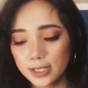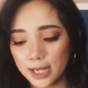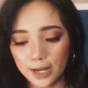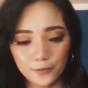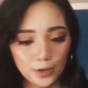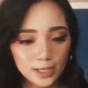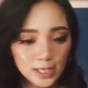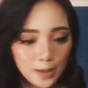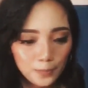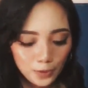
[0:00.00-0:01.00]
like for
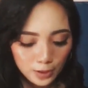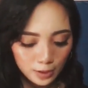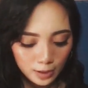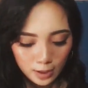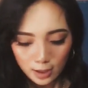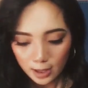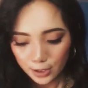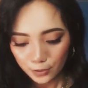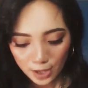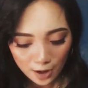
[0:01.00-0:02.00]
example, I
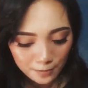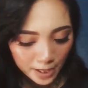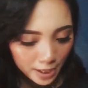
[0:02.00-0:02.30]
don't have my